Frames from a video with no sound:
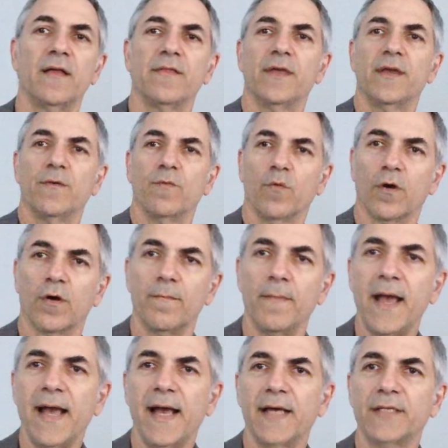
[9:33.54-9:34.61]
they wore a
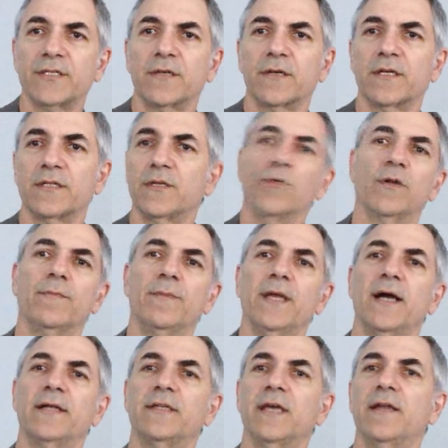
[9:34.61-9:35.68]
mask because they want to be
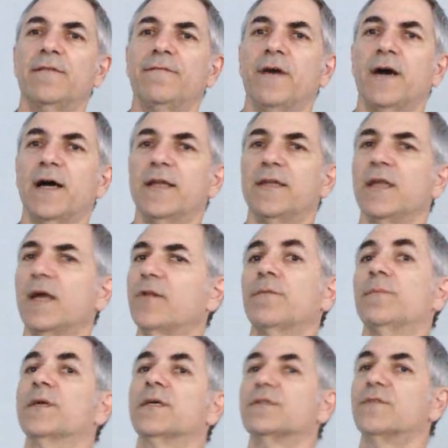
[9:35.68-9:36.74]
identified, not only
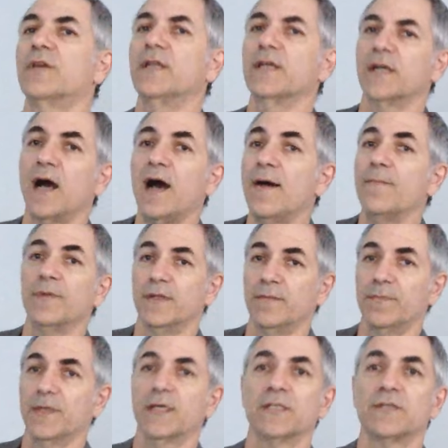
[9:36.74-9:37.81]
because of getting caught, but
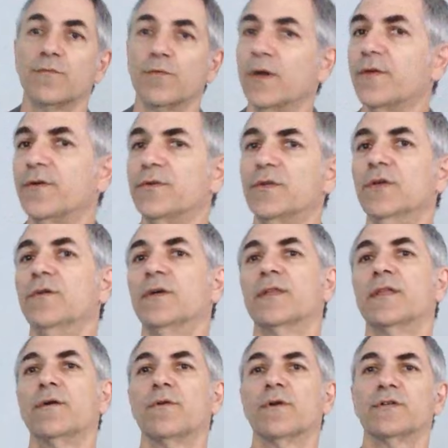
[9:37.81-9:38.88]
because of what they're doing.
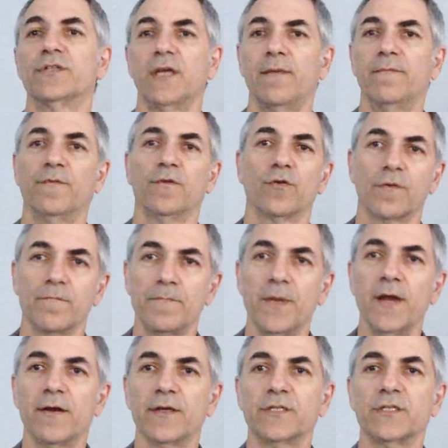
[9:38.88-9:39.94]
They were shameful or
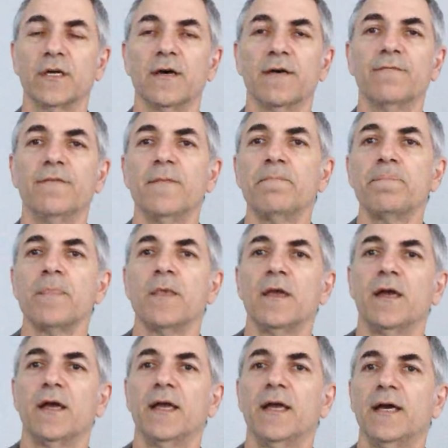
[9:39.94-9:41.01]
embarrassed of,
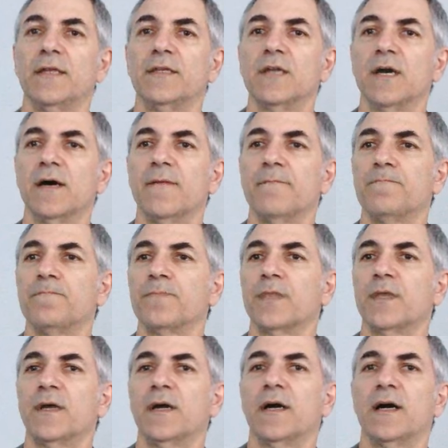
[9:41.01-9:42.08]
and
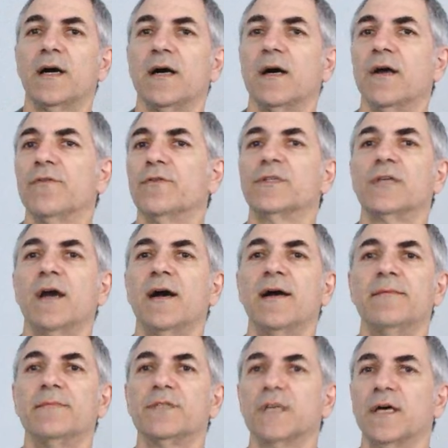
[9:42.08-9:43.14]
other
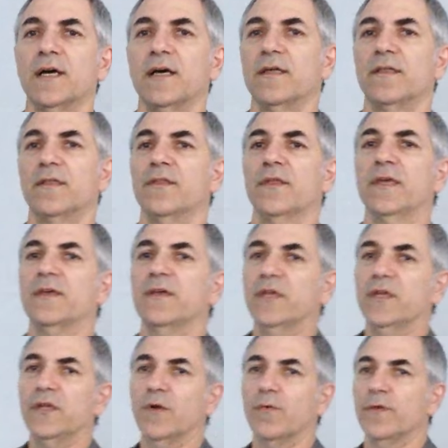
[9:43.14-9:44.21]
times
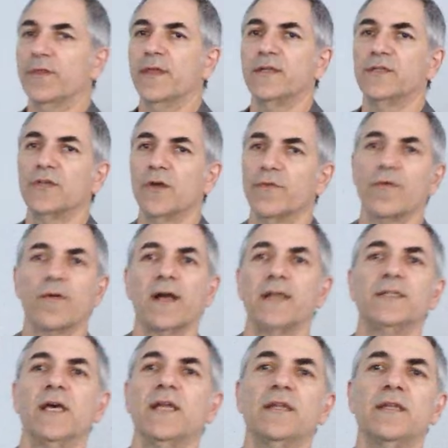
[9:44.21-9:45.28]
you know, when they show their
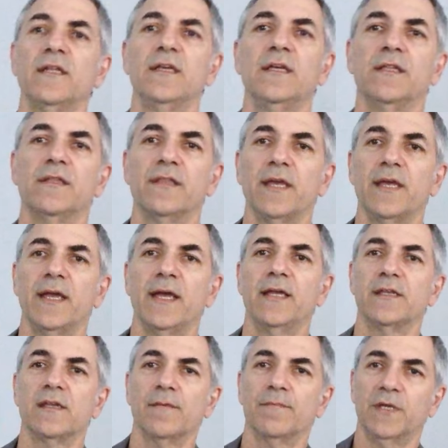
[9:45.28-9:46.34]
identity, they
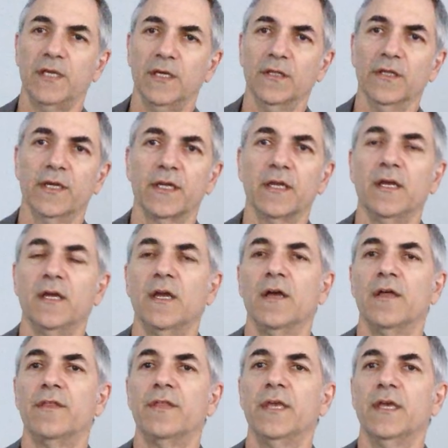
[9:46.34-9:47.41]
end up killing
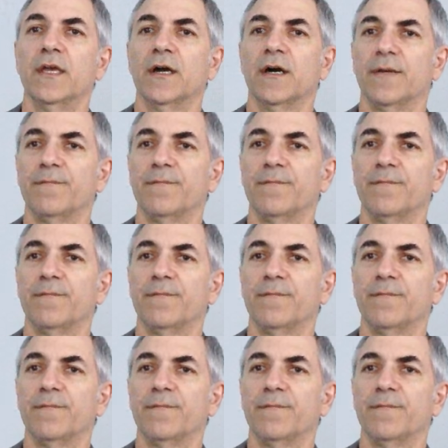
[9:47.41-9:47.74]
the